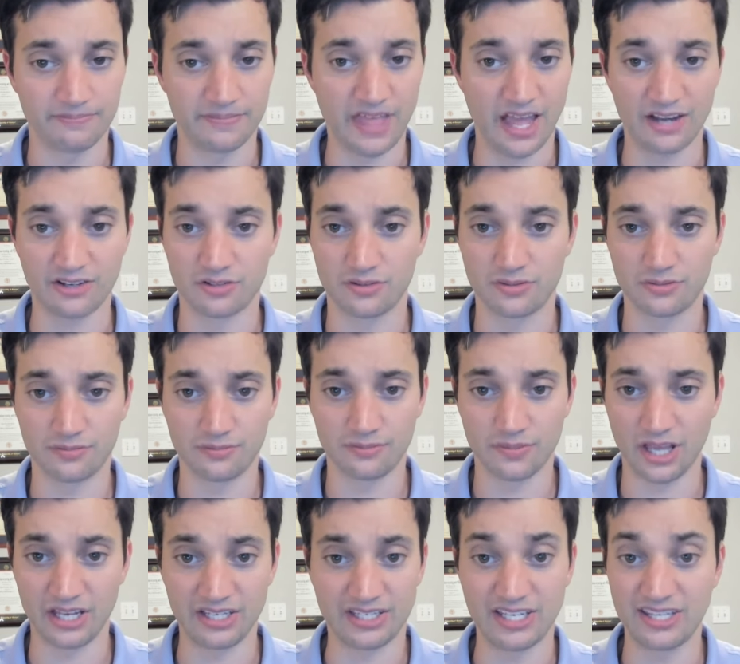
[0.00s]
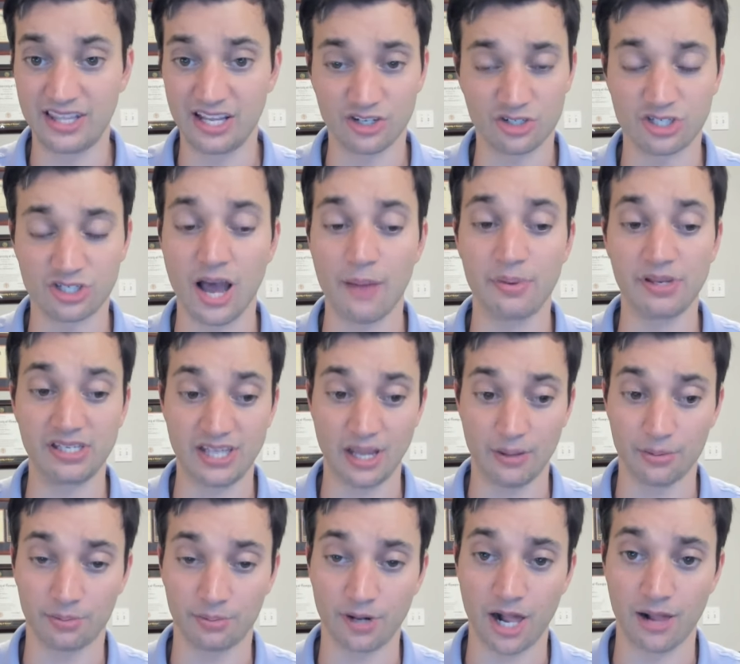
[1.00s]
That there should not be
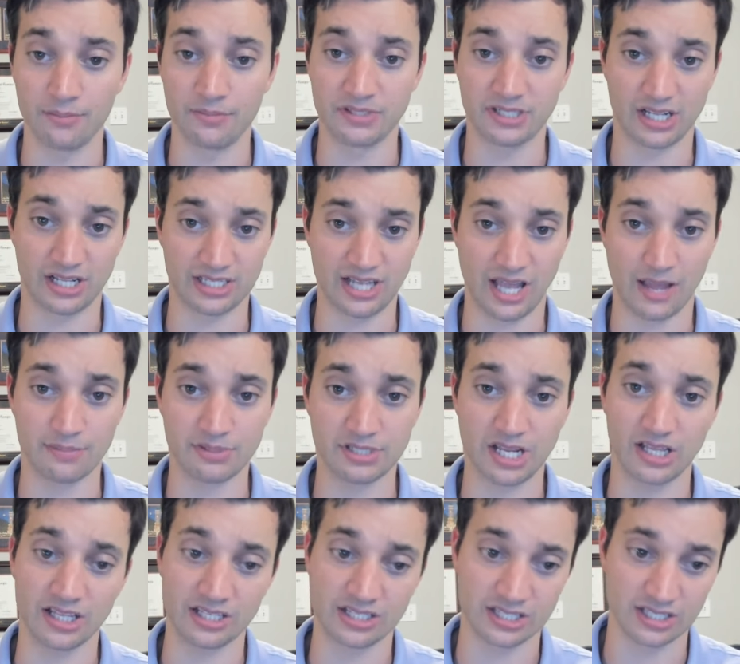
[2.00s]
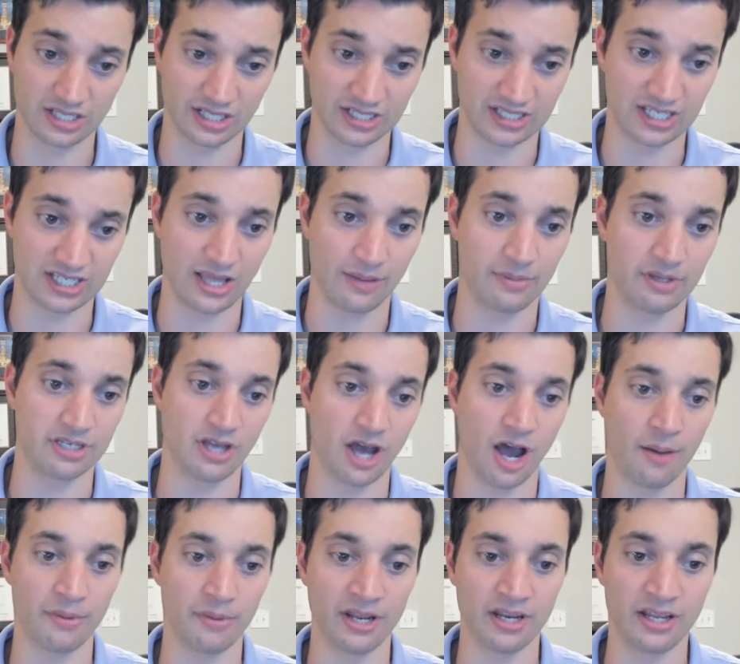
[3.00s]
depth problems against App State. Let's see them be
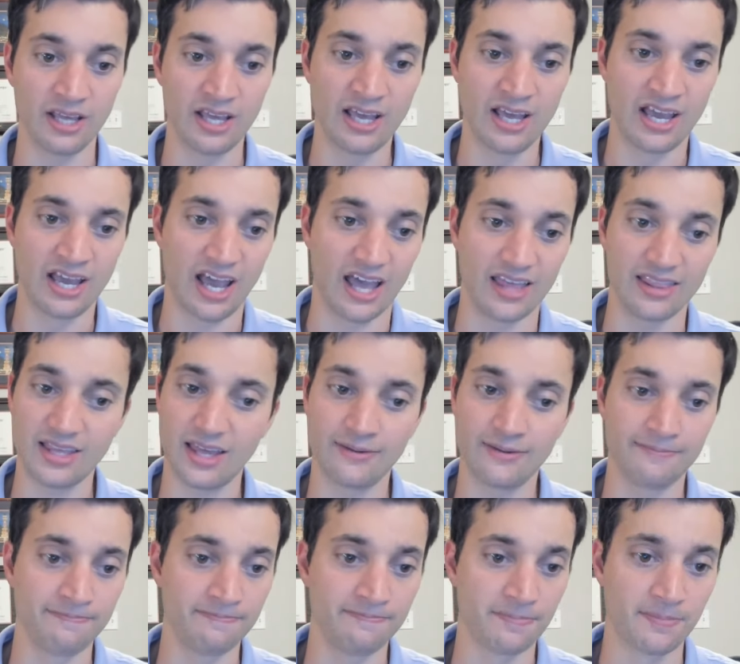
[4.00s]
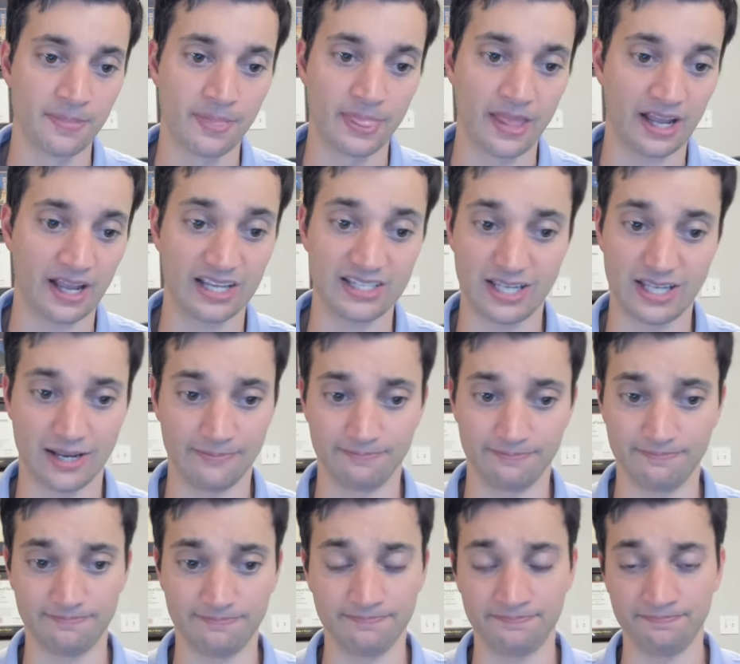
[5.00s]
dominant. And then, like I said,
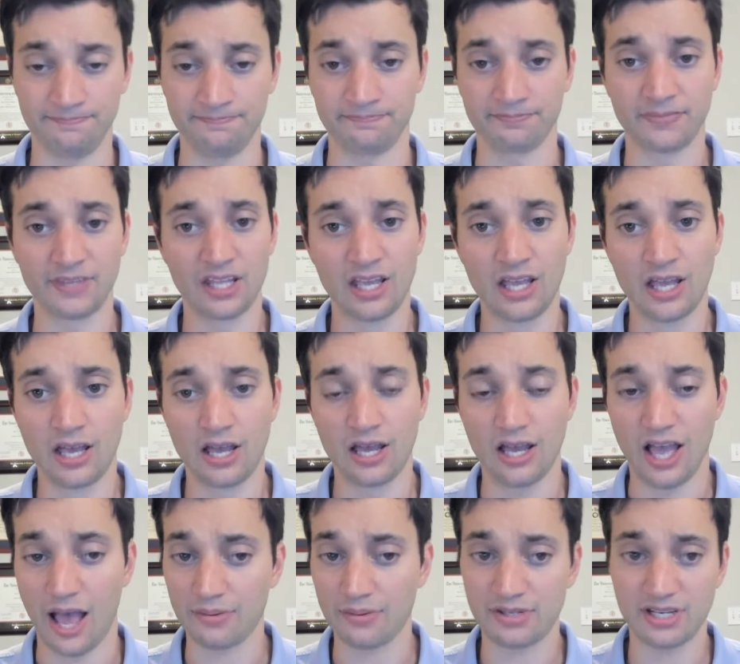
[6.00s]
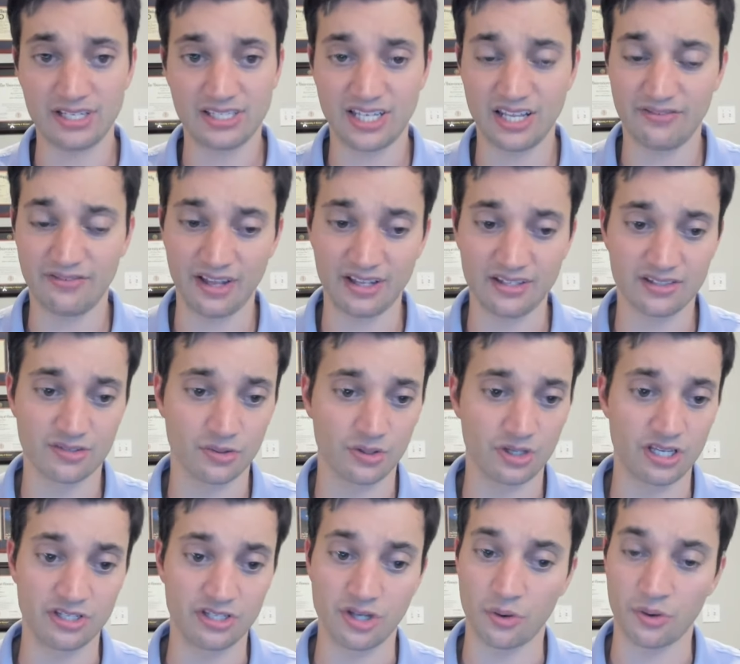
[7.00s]
App State's defense
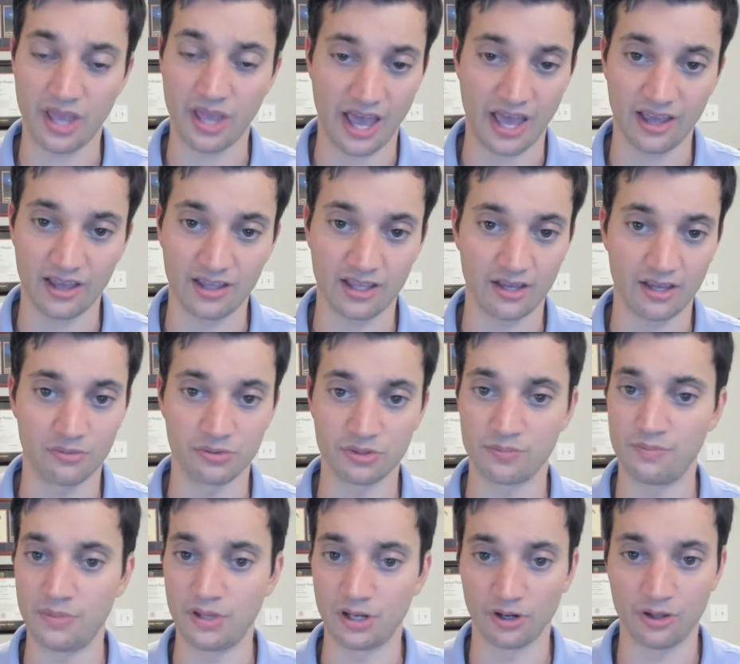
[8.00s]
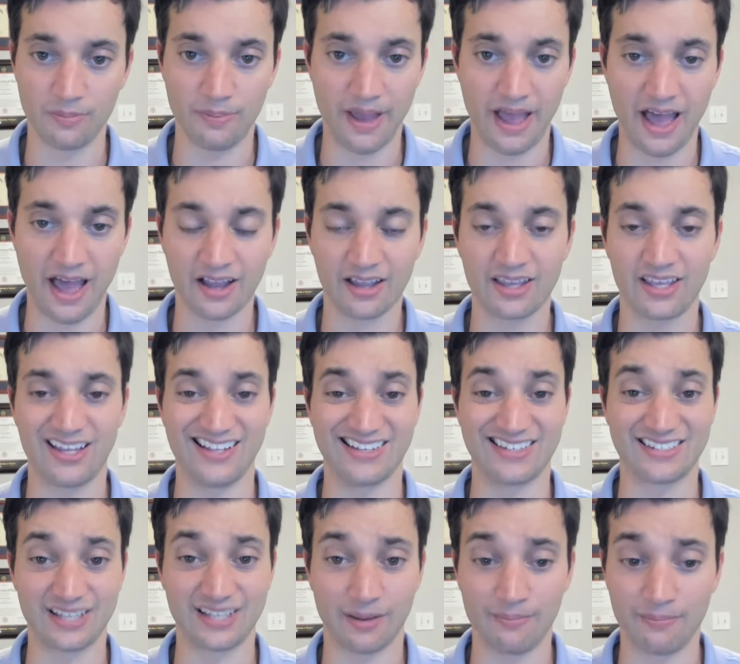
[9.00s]
is okay. It was middle of the pack,
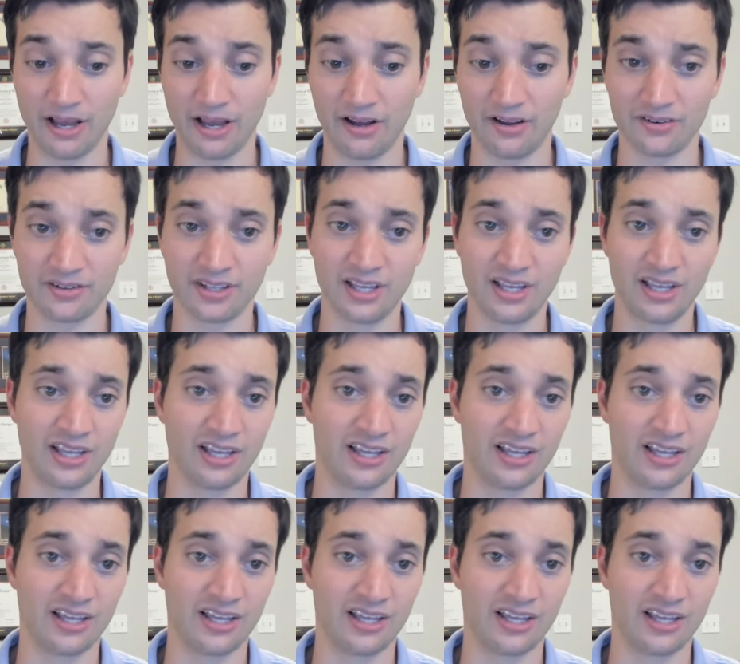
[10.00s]
Sun Belt.